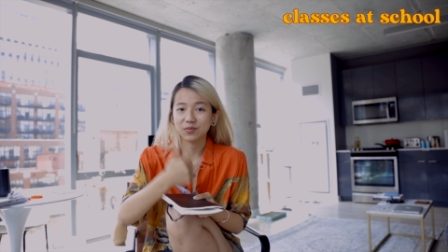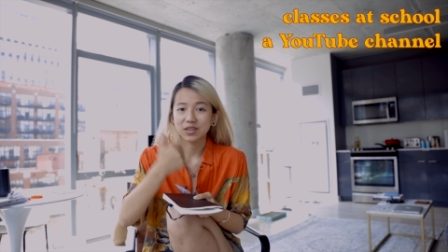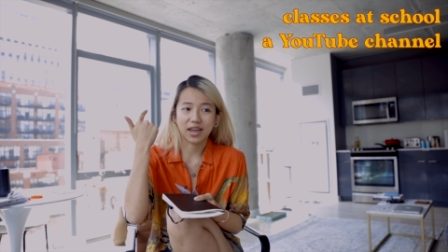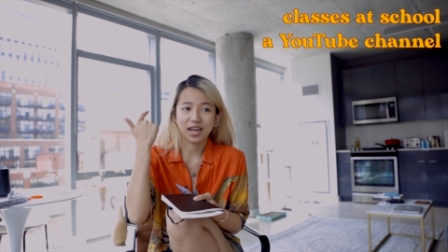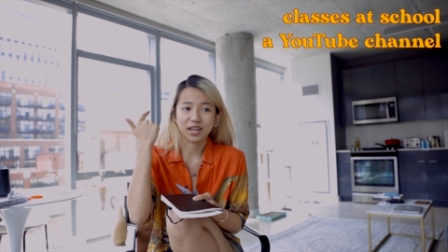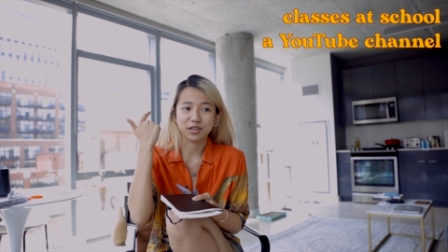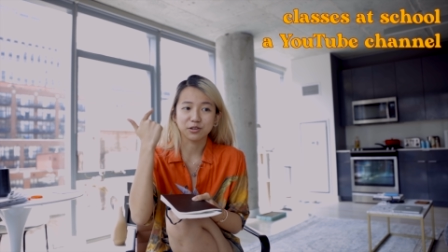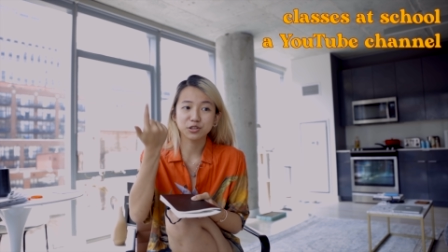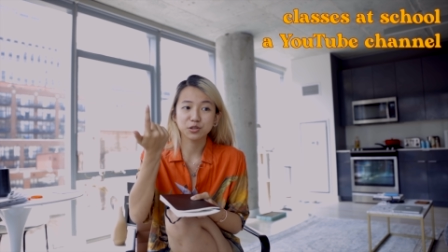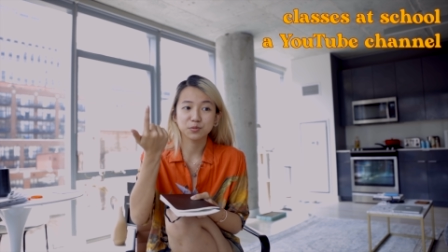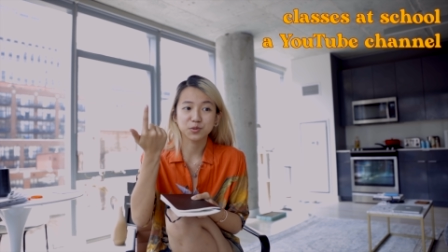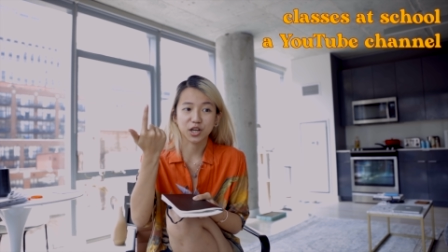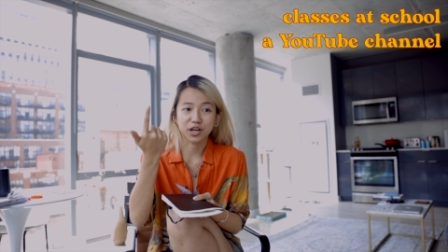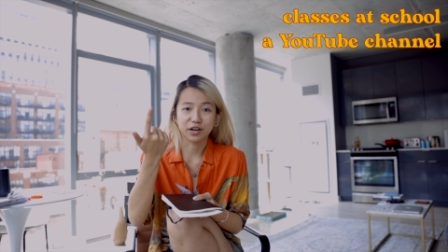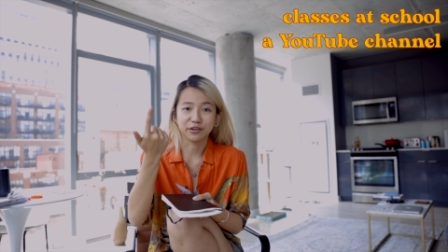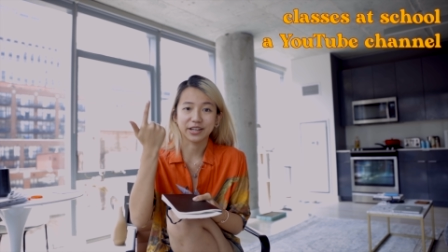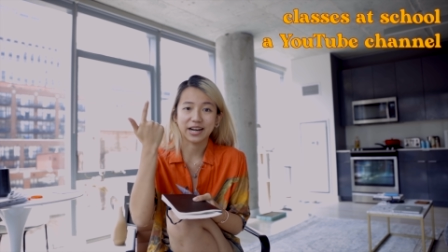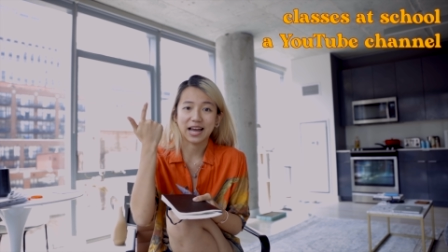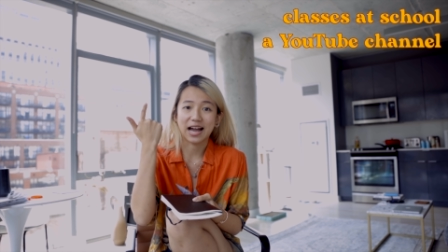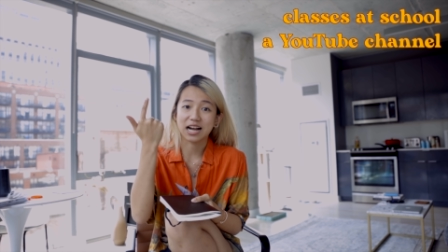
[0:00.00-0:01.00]
a YouTube channel
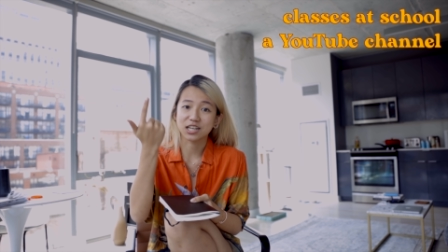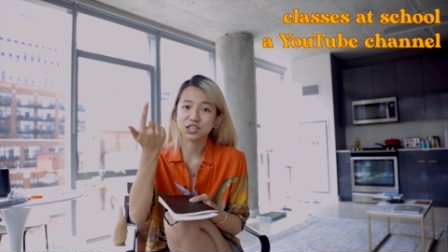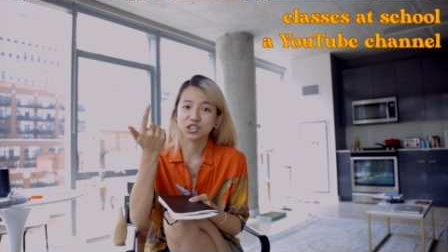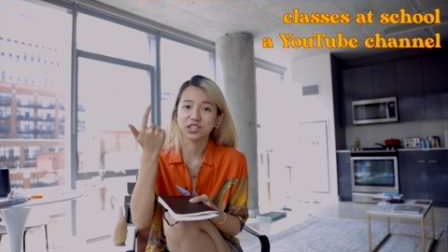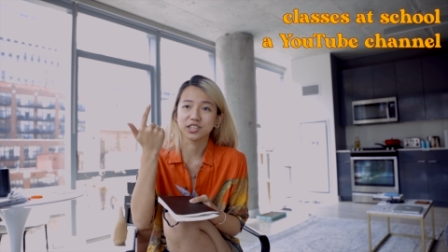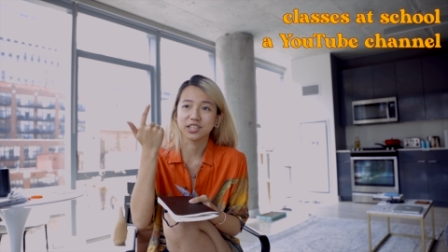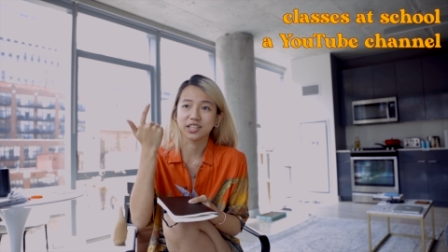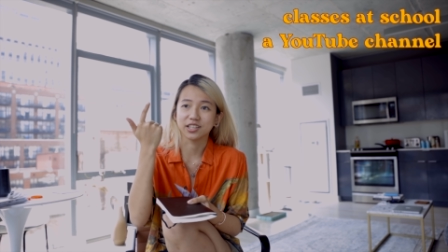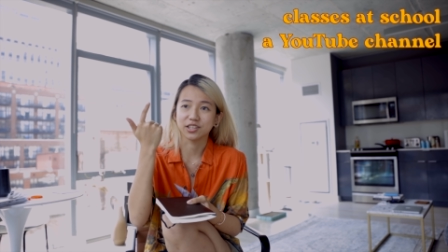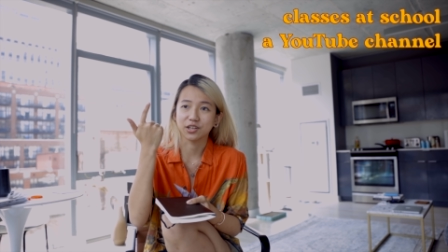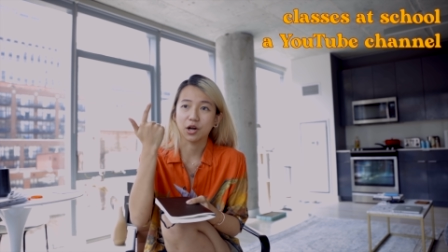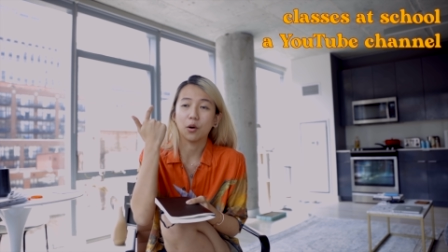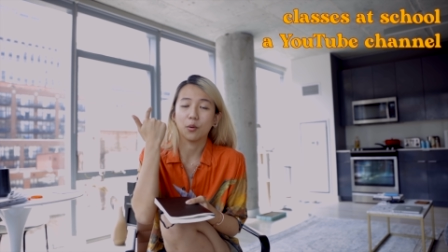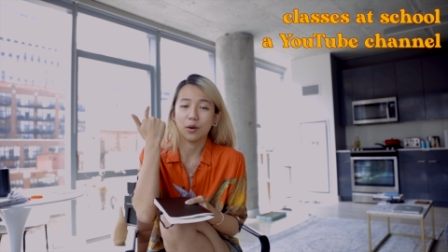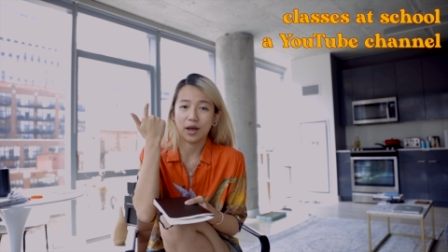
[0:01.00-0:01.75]
that I actually, you know,